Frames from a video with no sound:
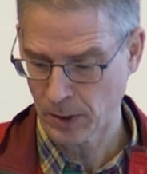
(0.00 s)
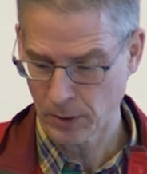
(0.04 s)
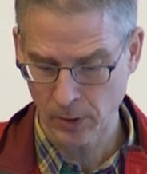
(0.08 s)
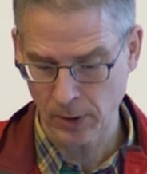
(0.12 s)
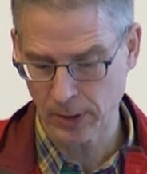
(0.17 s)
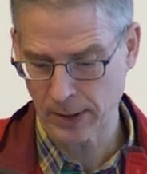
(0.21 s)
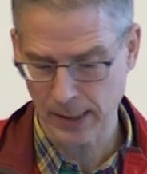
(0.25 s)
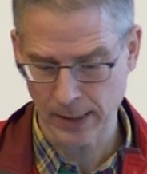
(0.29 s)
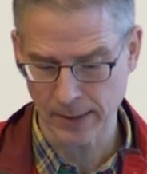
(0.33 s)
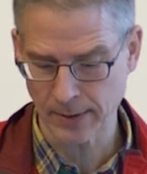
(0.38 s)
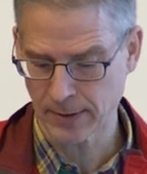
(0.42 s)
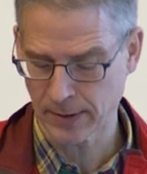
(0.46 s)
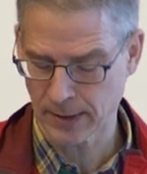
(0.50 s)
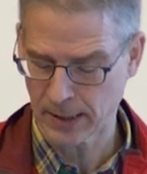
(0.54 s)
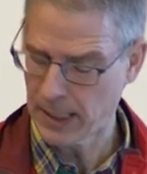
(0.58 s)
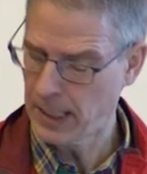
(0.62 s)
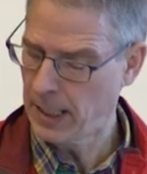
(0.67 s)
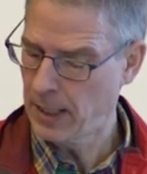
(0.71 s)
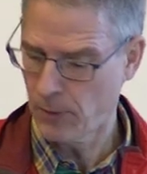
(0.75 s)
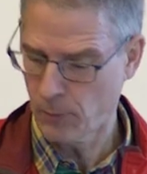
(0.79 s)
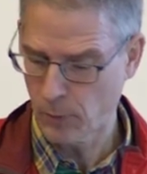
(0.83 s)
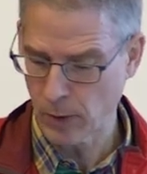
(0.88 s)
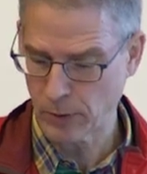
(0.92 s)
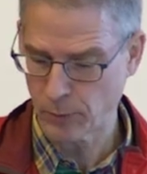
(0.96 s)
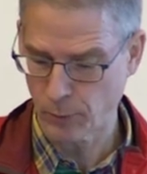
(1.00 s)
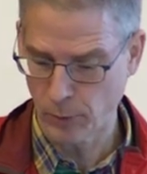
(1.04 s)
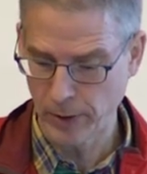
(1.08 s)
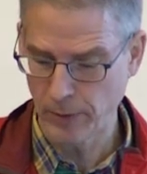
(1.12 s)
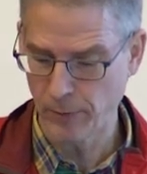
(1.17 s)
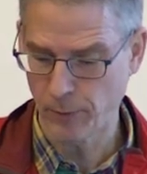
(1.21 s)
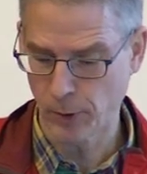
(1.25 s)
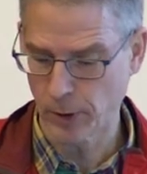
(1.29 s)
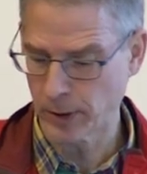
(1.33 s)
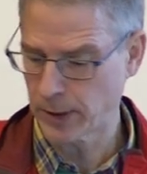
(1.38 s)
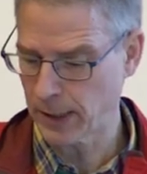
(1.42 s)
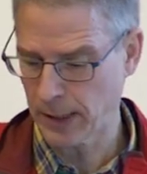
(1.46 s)
So it does what
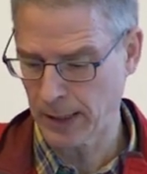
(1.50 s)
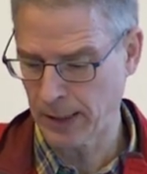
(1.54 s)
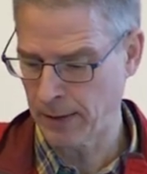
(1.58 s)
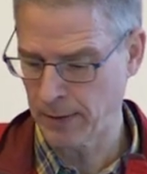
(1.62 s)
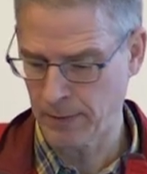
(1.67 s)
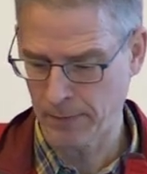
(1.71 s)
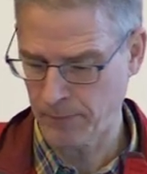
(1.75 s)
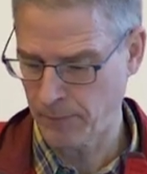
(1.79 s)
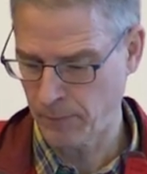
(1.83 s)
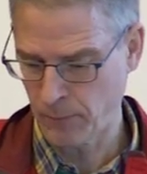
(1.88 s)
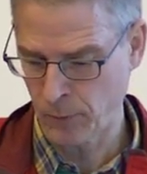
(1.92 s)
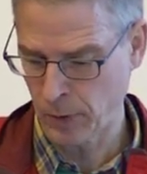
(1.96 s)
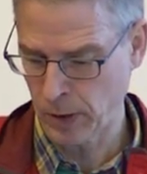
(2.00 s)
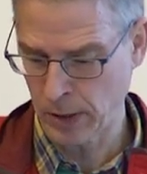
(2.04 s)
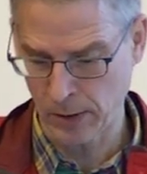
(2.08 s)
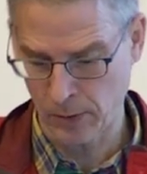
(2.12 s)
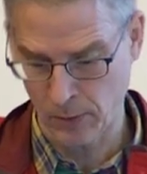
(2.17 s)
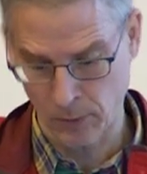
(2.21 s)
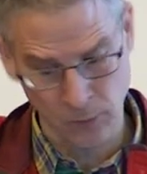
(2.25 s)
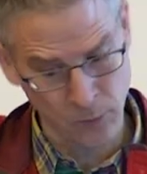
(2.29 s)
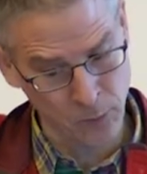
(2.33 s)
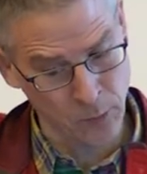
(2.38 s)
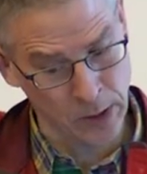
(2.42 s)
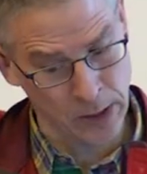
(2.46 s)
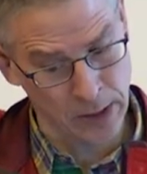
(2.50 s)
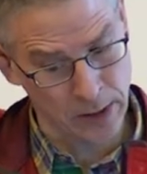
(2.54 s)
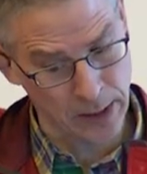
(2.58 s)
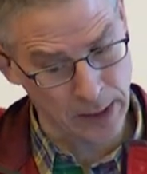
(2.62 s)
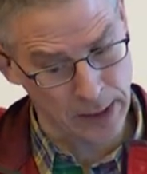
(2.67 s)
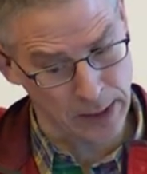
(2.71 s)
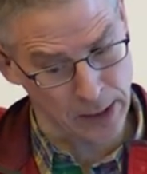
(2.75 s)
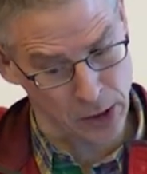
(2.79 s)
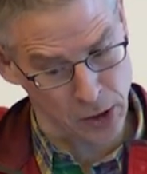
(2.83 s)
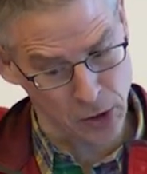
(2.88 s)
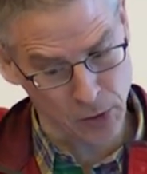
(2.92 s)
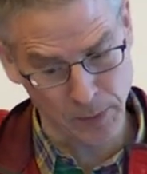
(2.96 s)
we would in what, what
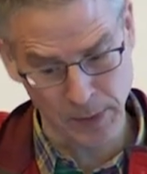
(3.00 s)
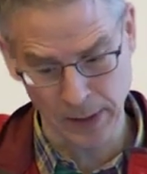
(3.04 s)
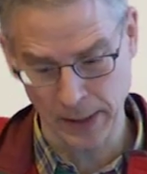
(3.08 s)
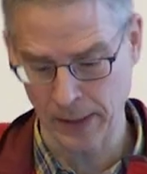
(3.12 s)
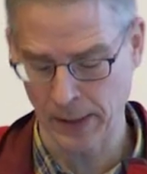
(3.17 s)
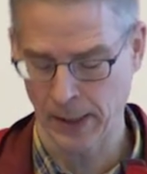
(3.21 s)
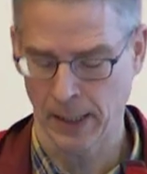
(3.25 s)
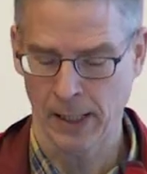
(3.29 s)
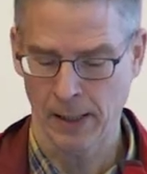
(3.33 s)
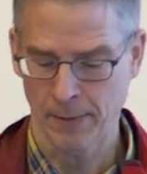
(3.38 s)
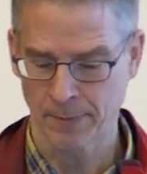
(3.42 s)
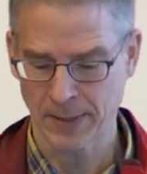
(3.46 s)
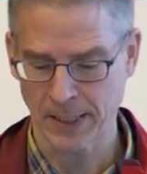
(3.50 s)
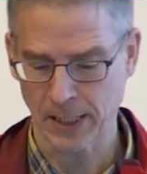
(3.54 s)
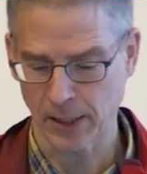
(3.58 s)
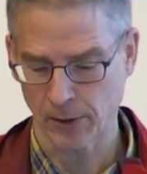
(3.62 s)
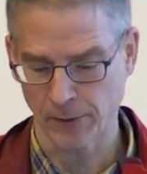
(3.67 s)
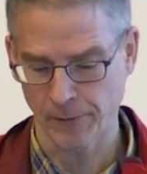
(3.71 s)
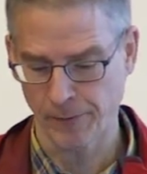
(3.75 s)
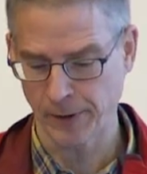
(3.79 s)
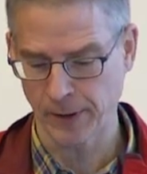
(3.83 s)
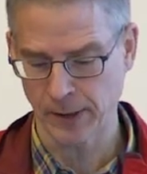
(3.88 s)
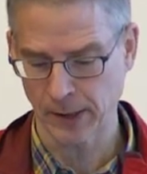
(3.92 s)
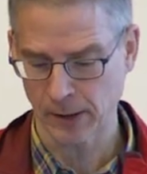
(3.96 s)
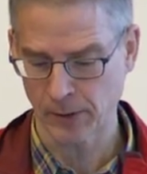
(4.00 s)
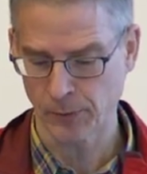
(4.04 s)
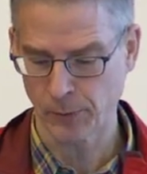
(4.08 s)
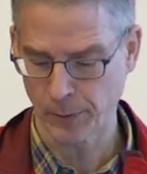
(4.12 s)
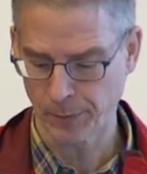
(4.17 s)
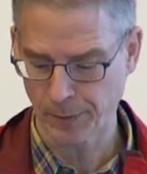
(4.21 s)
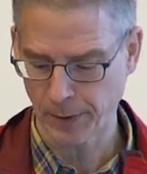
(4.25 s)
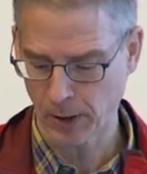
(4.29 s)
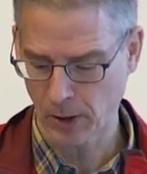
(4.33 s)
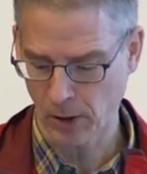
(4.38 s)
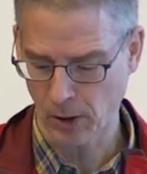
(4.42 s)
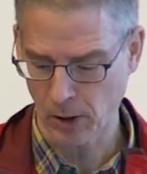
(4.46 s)
in human psychophysics
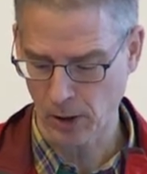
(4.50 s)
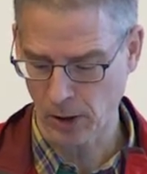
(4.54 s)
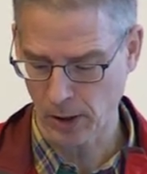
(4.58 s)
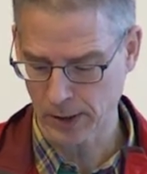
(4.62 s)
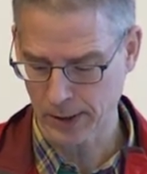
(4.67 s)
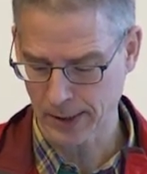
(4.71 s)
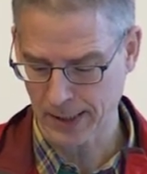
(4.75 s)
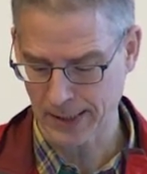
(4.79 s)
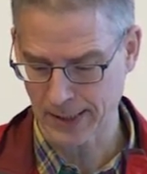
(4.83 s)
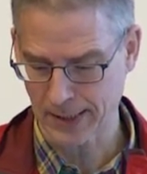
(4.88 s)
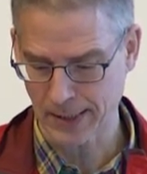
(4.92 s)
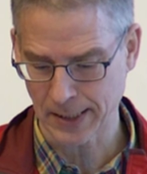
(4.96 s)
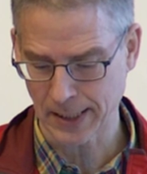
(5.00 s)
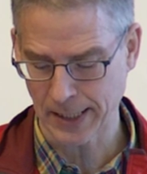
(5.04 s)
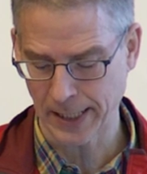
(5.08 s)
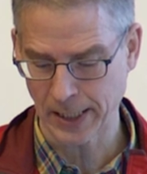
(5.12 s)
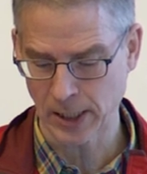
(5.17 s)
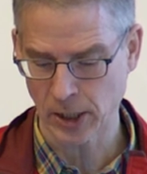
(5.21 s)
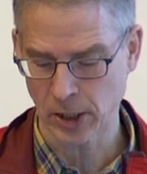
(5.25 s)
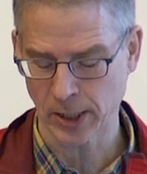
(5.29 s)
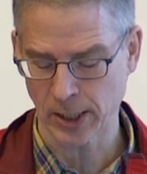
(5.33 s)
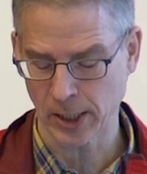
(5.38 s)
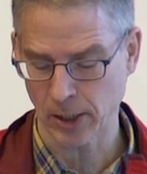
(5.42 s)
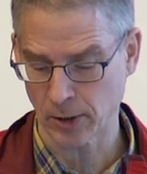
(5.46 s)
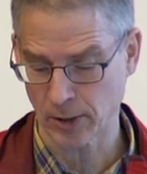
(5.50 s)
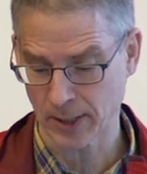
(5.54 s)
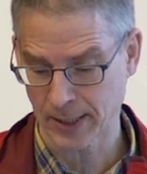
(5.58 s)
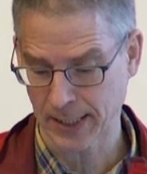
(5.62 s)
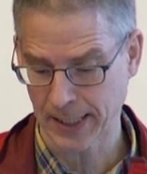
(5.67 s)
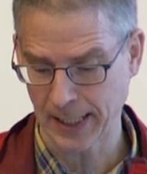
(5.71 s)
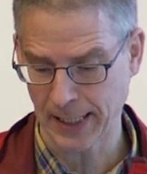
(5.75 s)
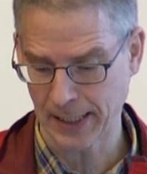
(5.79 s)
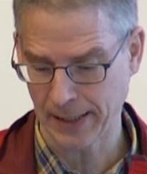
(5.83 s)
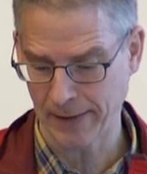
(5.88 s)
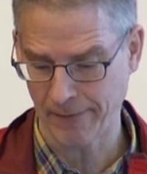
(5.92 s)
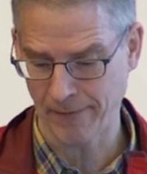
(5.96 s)
would be called translation or
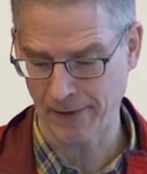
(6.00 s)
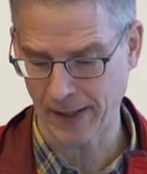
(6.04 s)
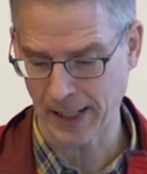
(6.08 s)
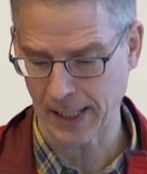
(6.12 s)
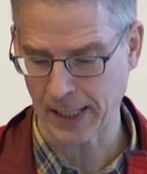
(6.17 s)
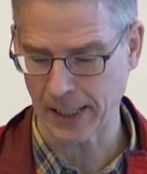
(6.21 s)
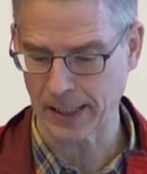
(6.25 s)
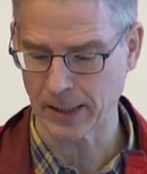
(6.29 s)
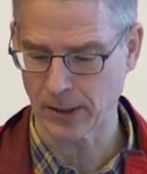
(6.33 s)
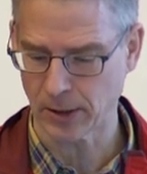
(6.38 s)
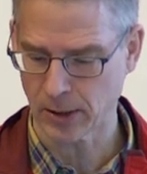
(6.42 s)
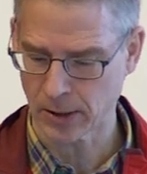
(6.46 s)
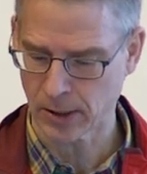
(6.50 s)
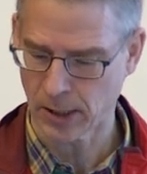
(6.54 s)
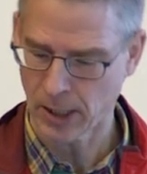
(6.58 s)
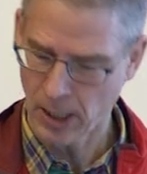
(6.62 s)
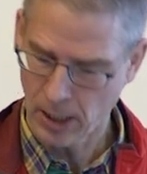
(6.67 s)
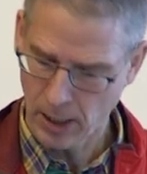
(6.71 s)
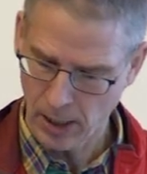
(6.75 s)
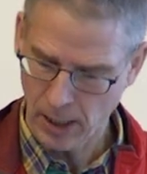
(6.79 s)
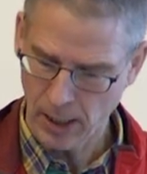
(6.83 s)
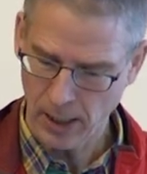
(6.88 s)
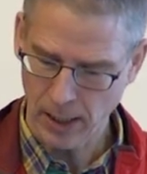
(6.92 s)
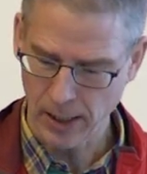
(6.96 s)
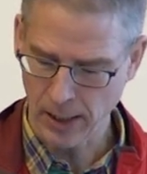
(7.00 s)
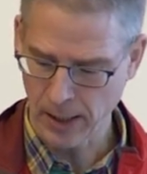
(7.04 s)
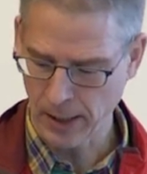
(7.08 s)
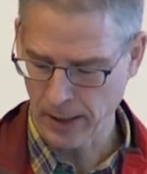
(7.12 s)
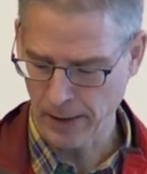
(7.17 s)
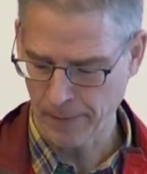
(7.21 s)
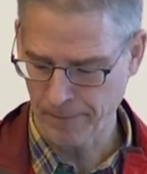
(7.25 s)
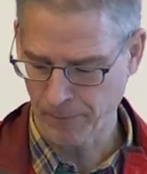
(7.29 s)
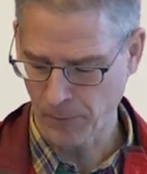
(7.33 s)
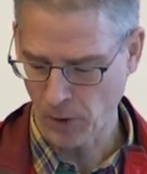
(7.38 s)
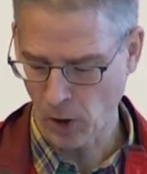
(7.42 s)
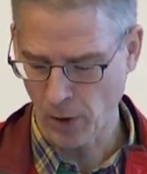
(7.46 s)
scale invariant
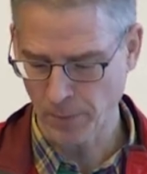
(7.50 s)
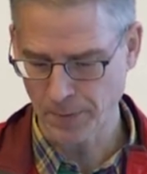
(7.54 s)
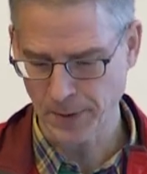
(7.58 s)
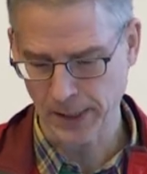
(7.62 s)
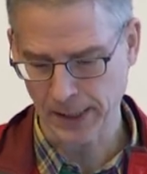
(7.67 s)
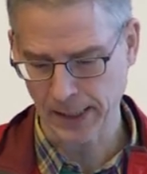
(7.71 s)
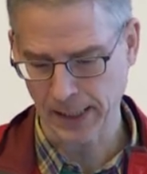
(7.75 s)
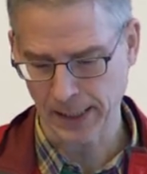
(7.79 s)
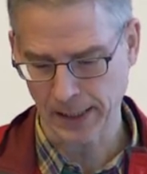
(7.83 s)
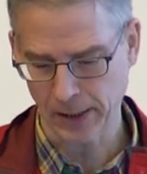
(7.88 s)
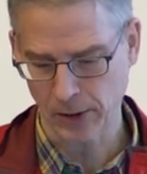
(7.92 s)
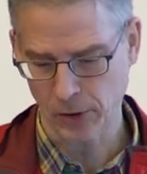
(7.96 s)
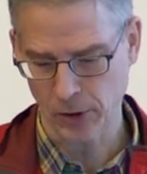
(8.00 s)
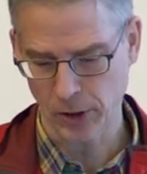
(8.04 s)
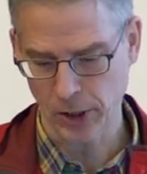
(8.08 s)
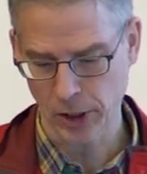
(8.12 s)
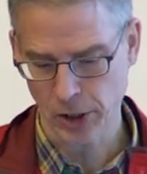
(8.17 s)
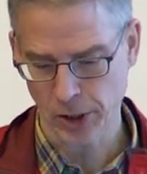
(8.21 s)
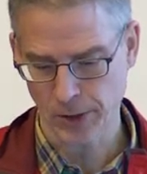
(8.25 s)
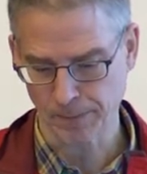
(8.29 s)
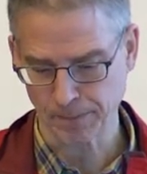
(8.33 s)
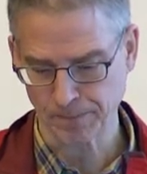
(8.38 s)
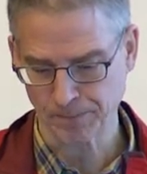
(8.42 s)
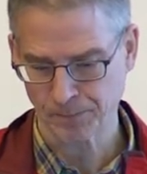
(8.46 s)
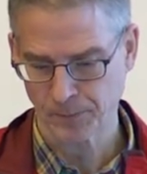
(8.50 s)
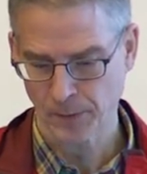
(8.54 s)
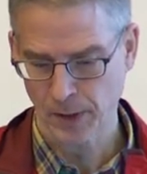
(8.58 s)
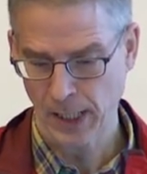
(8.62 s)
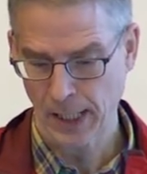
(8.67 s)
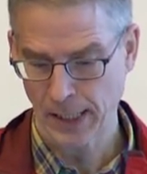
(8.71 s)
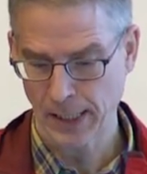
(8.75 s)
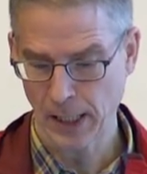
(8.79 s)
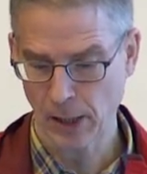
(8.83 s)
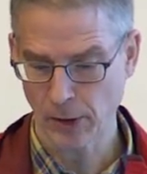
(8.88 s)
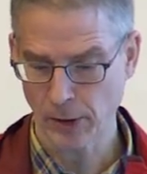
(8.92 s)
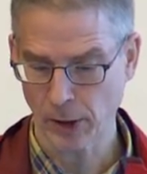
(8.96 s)
um, object recognition.
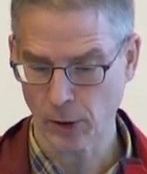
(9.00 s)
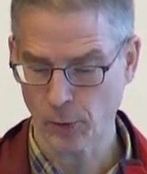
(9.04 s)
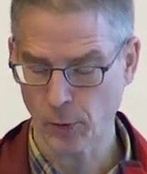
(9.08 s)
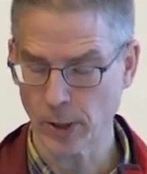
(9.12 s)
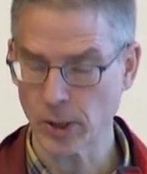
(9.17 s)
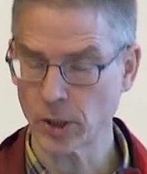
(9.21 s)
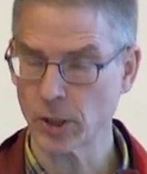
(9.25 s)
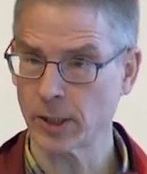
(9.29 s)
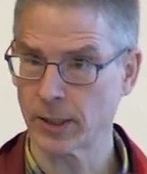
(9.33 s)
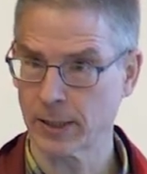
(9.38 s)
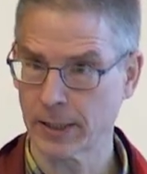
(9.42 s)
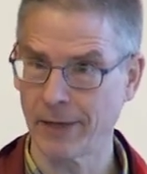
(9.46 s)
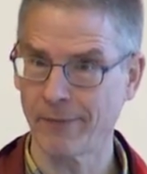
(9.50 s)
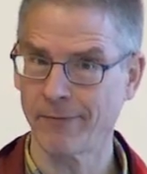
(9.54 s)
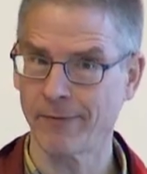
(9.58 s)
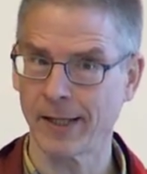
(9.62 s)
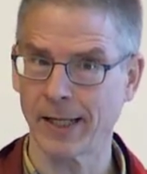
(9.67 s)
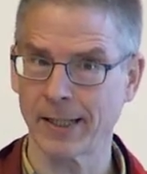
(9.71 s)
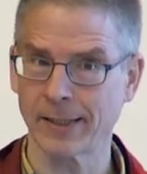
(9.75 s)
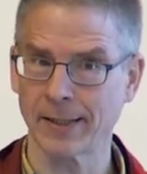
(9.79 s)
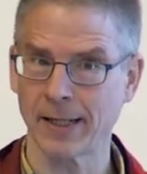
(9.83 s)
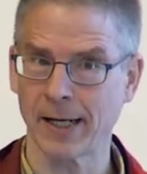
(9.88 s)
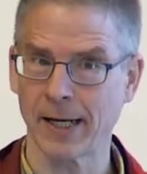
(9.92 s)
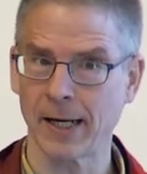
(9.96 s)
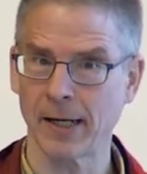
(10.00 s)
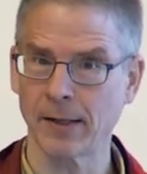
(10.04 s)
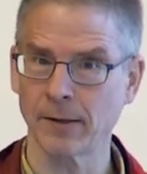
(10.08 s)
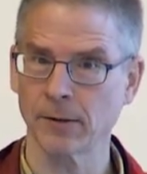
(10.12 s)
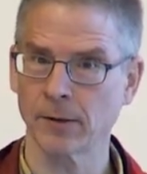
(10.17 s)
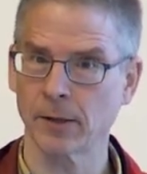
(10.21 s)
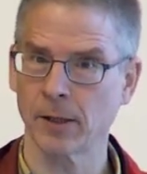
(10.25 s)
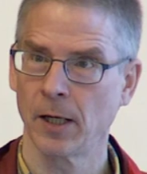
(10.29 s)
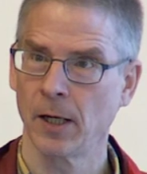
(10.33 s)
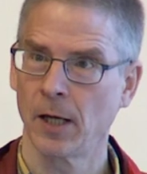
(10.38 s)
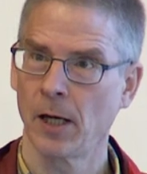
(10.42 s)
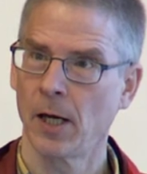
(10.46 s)
And now the question is, given that
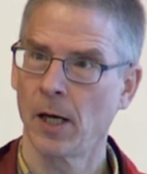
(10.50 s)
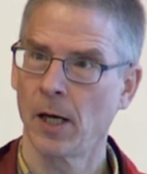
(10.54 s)
task,